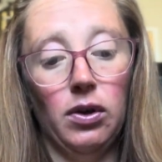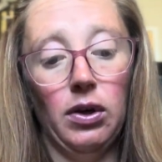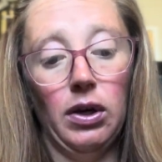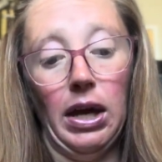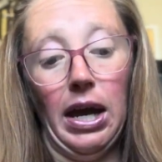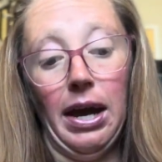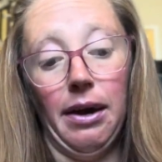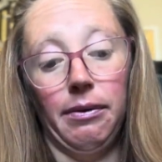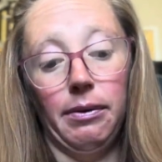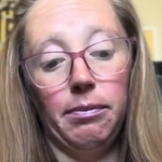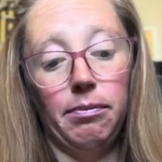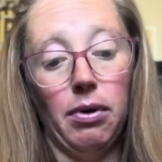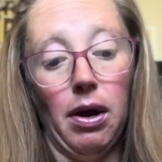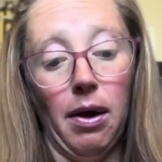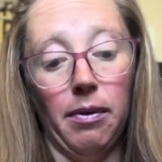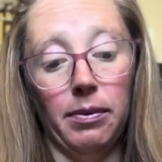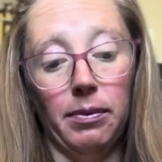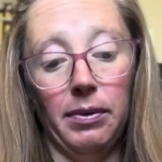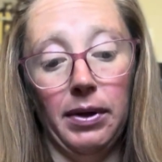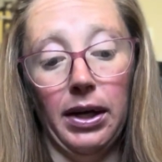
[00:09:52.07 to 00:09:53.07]
I would
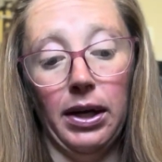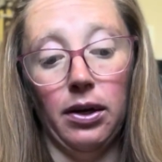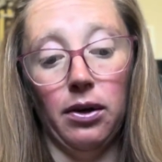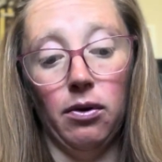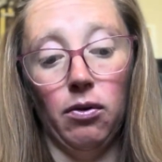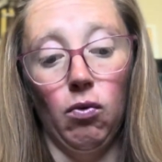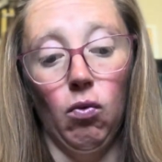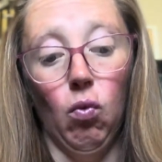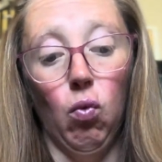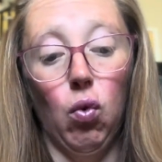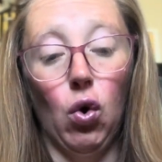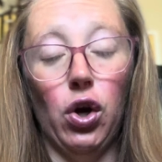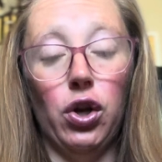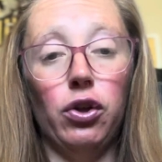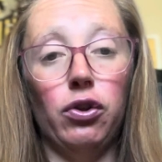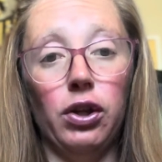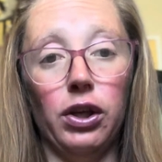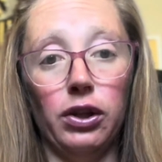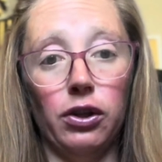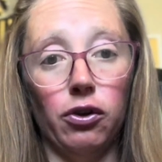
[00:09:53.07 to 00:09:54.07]
probably be like, what do you
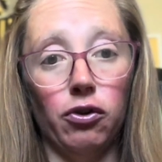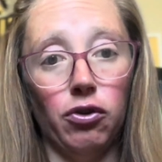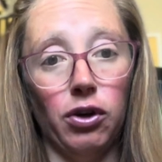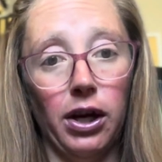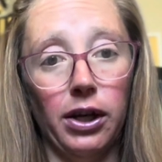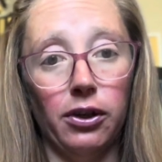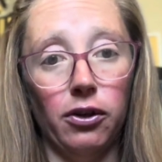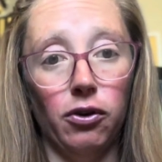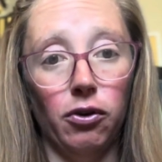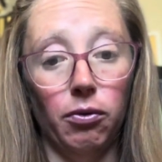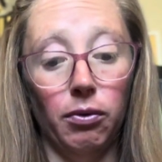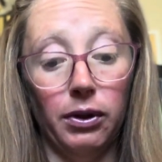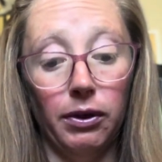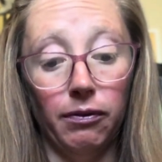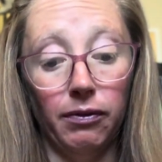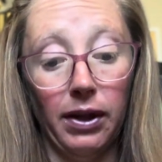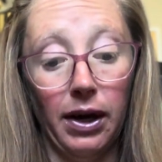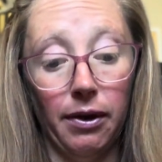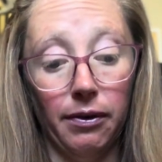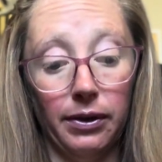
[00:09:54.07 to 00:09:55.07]
think they're trying to do with the
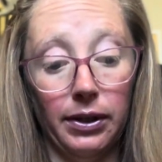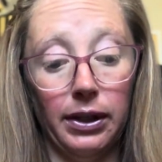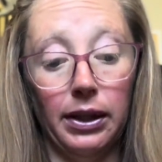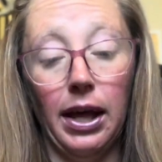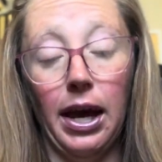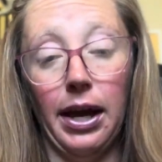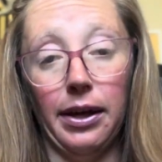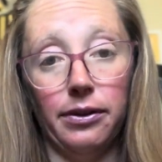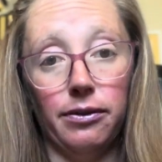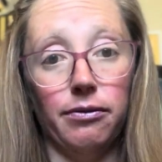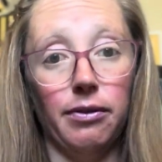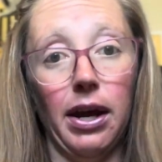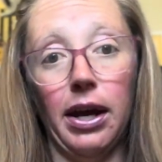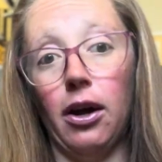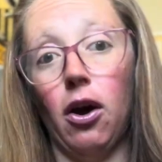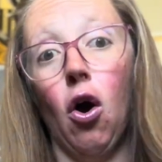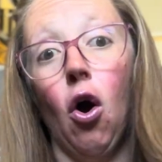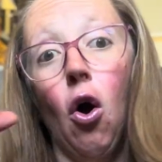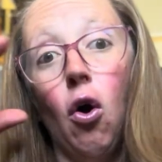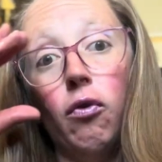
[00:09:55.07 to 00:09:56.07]
flower in the glass, right?
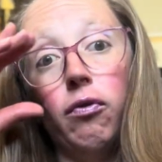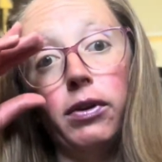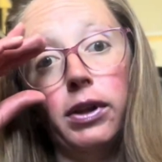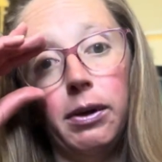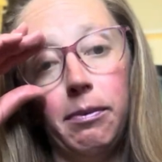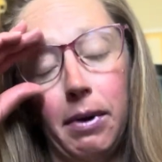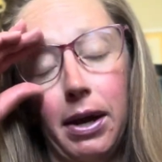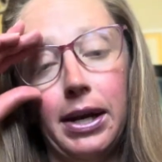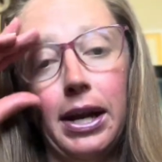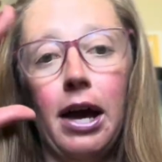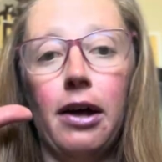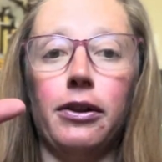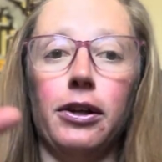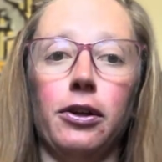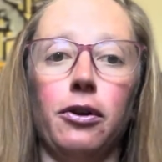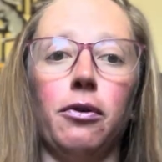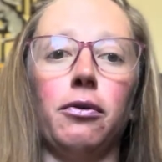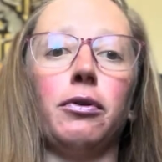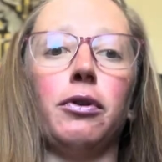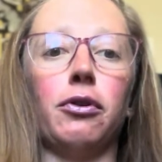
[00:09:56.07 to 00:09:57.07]
Hopefully by now they
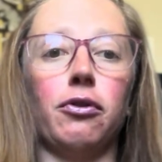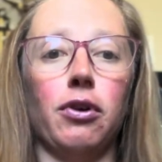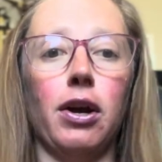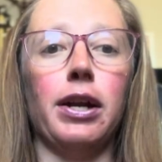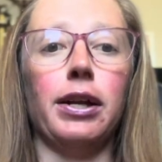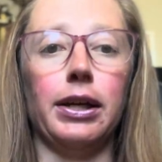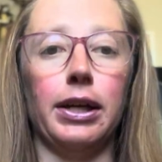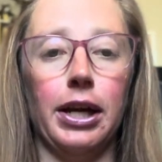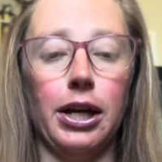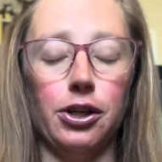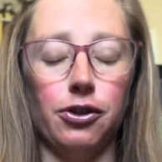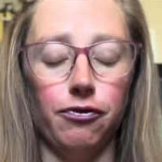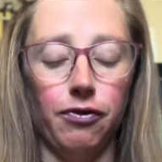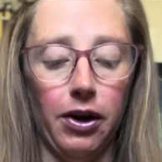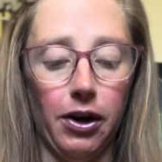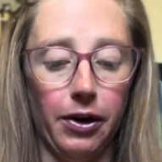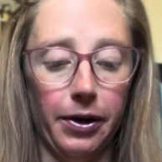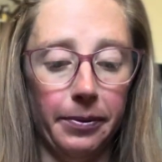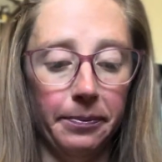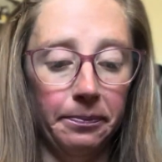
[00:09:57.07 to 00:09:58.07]
know they're trying to catch a
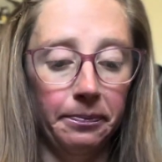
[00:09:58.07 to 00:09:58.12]
fairy.